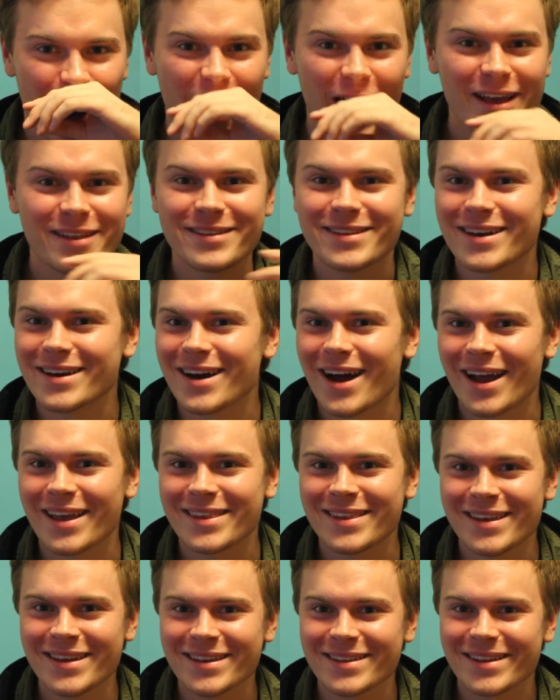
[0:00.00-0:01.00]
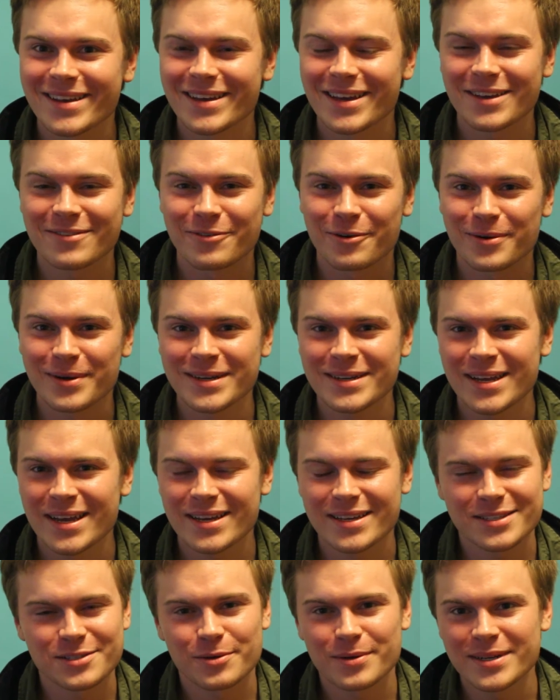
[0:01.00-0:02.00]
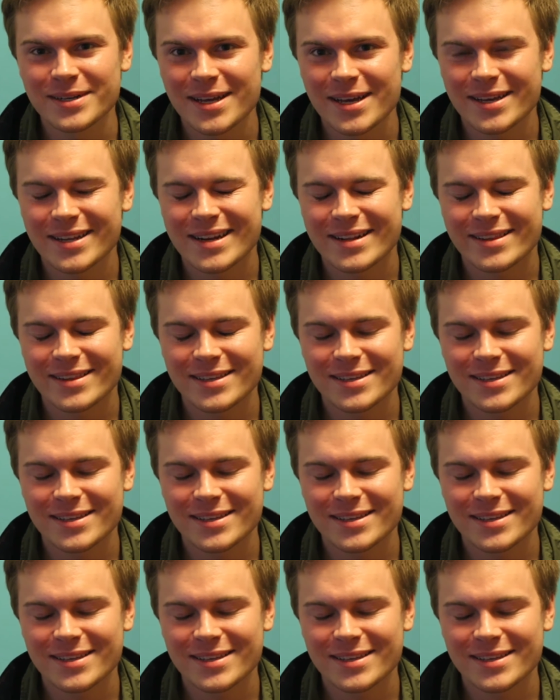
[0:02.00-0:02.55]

I, I think like if Green Day, because Green Day